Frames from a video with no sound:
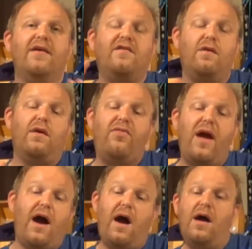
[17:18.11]
So
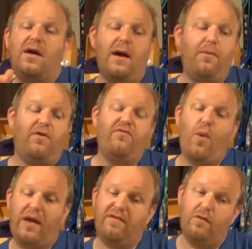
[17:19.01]
there are a couple of
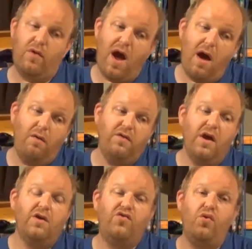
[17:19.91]
ways around
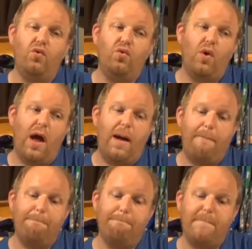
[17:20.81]
to
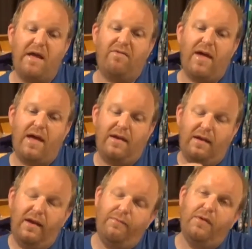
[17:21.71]
um, make that a
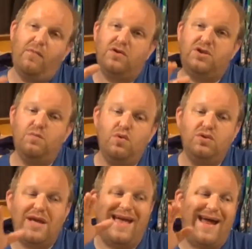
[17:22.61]
little bit more
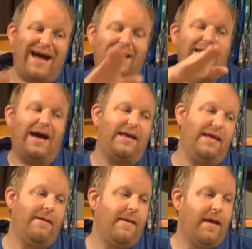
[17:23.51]
smooth and unlucky.